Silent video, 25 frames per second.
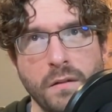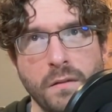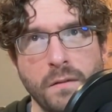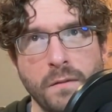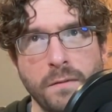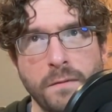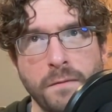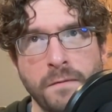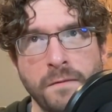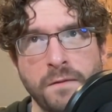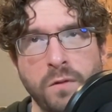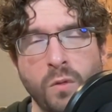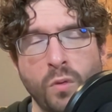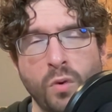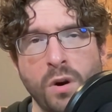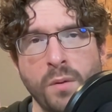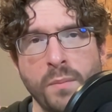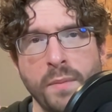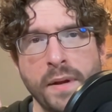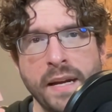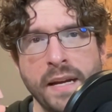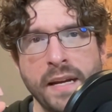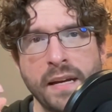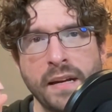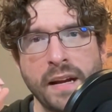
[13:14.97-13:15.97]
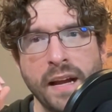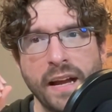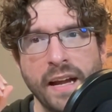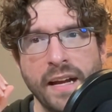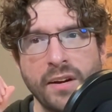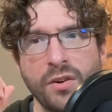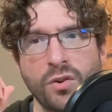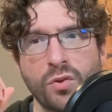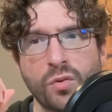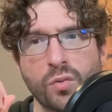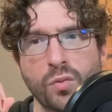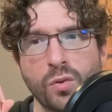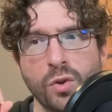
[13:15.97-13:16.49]
forming a
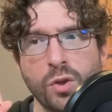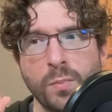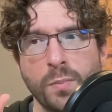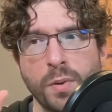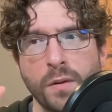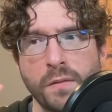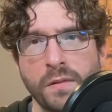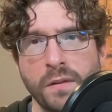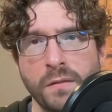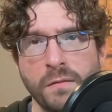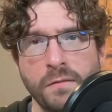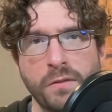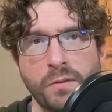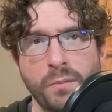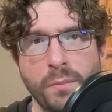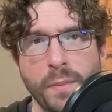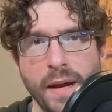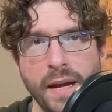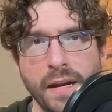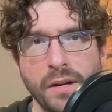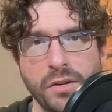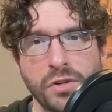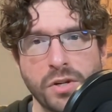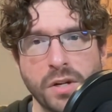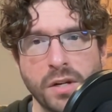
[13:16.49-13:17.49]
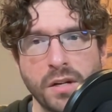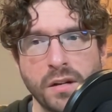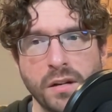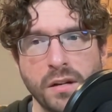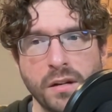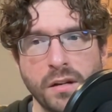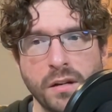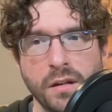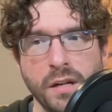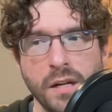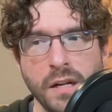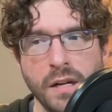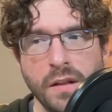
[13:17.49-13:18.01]
group of
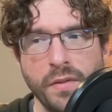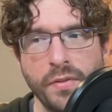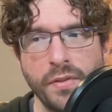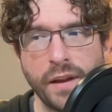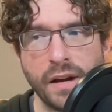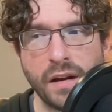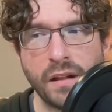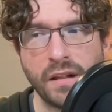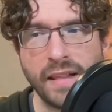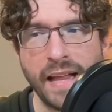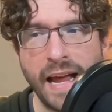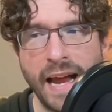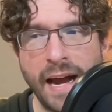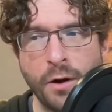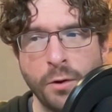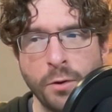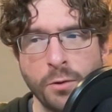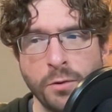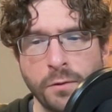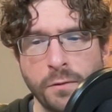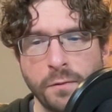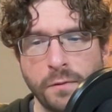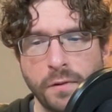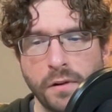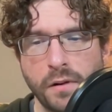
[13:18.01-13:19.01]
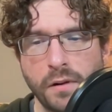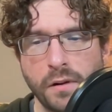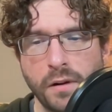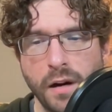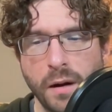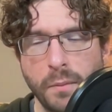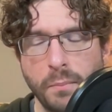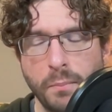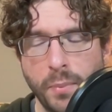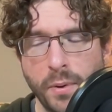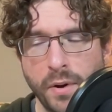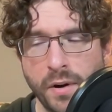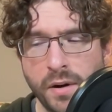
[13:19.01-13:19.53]
information that allows for
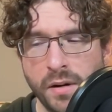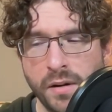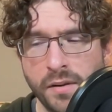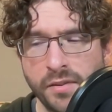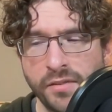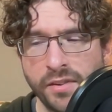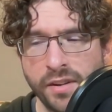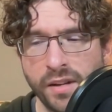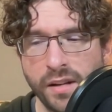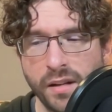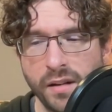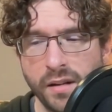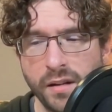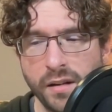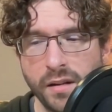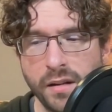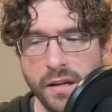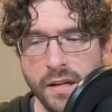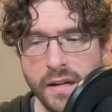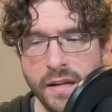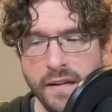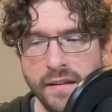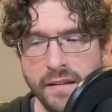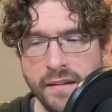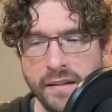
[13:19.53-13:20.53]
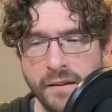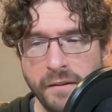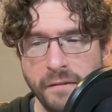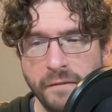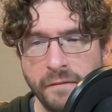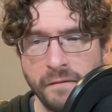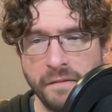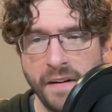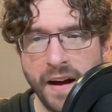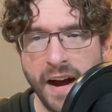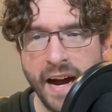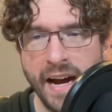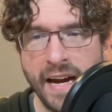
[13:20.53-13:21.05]
a person to
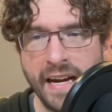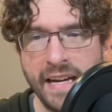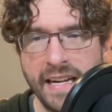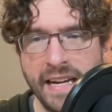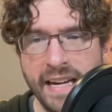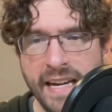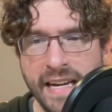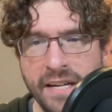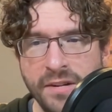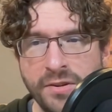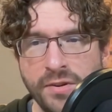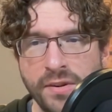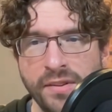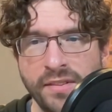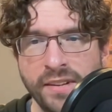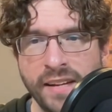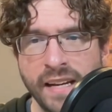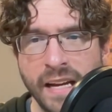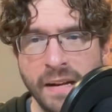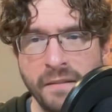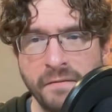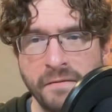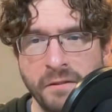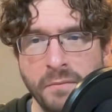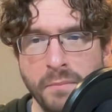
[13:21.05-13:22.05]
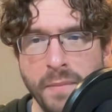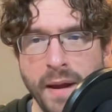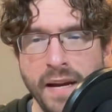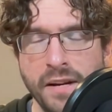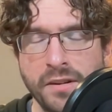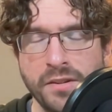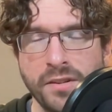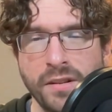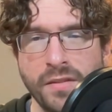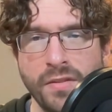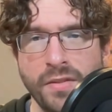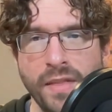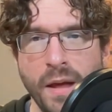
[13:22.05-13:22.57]
find interesting
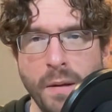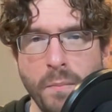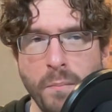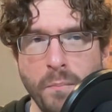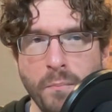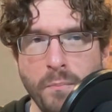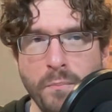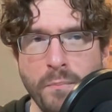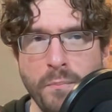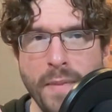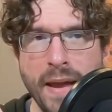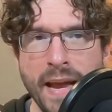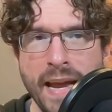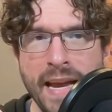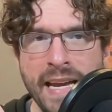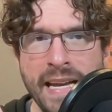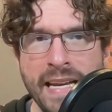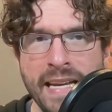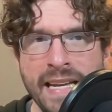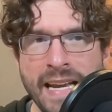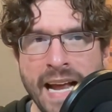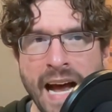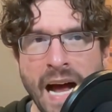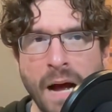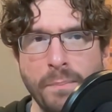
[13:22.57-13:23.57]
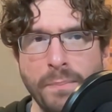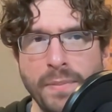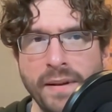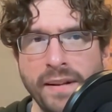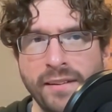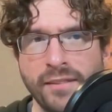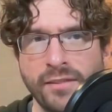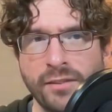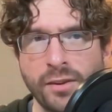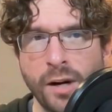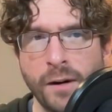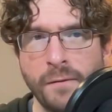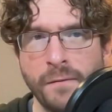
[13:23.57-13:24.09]
information that may not be
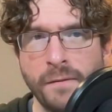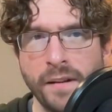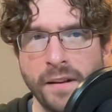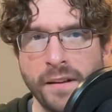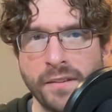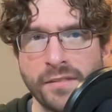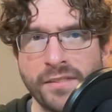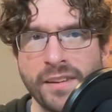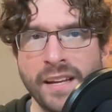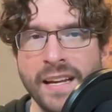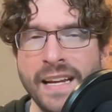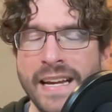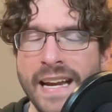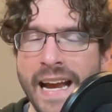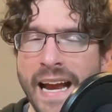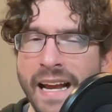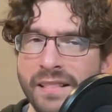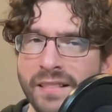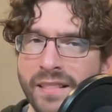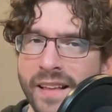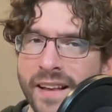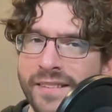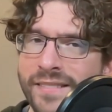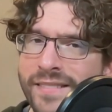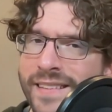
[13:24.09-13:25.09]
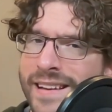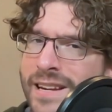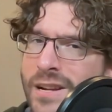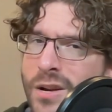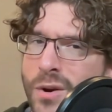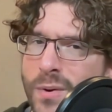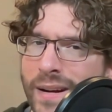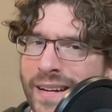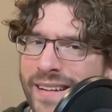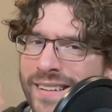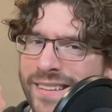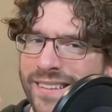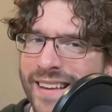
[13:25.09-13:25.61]
surfaced unless they
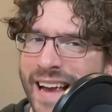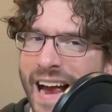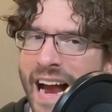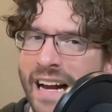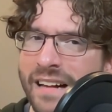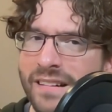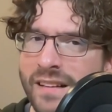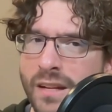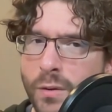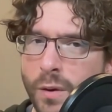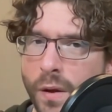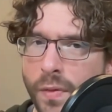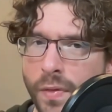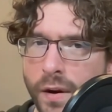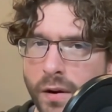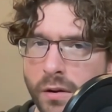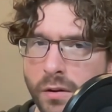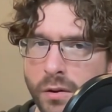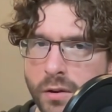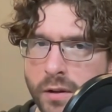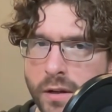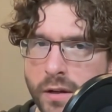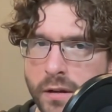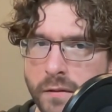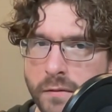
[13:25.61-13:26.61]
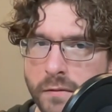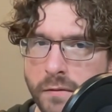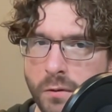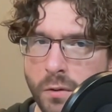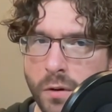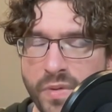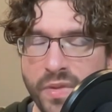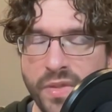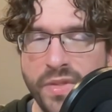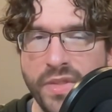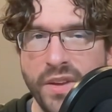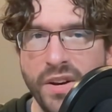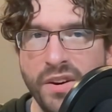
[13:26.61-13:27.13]
know exactly what they're looking
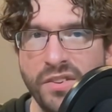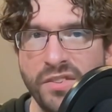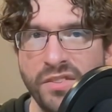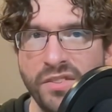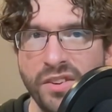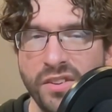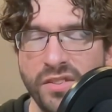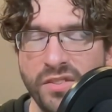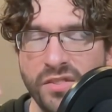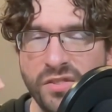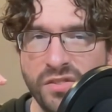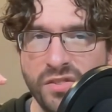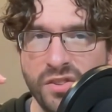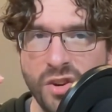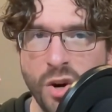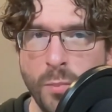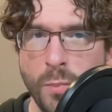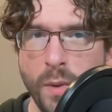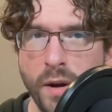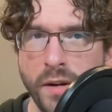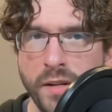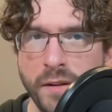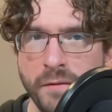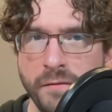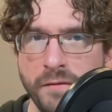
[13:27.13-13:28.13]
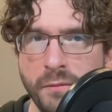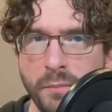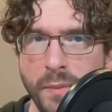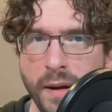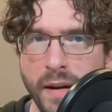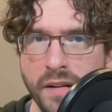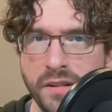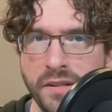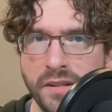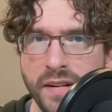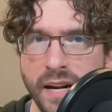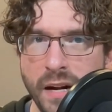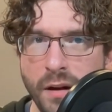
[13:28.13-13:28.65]
for? There's so much
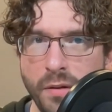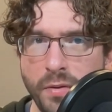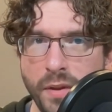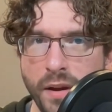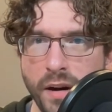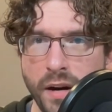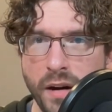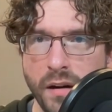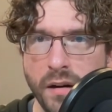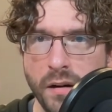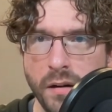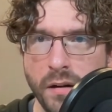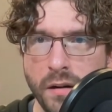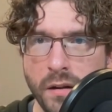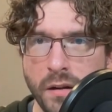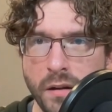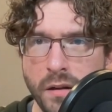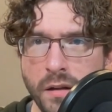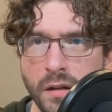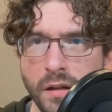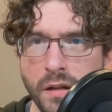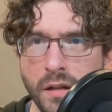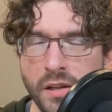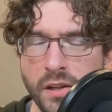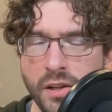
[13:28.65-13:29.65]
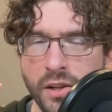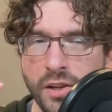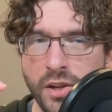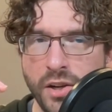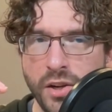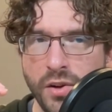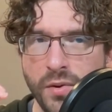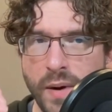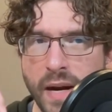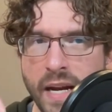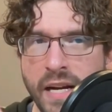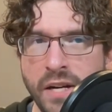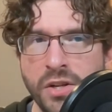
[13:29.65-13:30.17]
information out there.
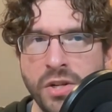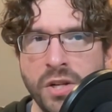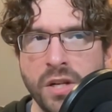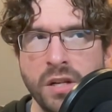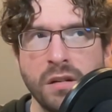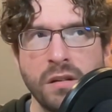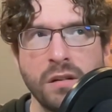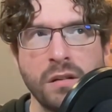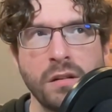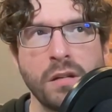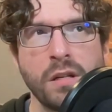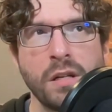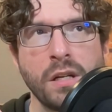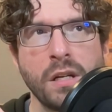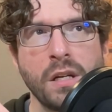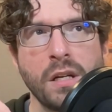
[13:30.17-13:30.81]
Curation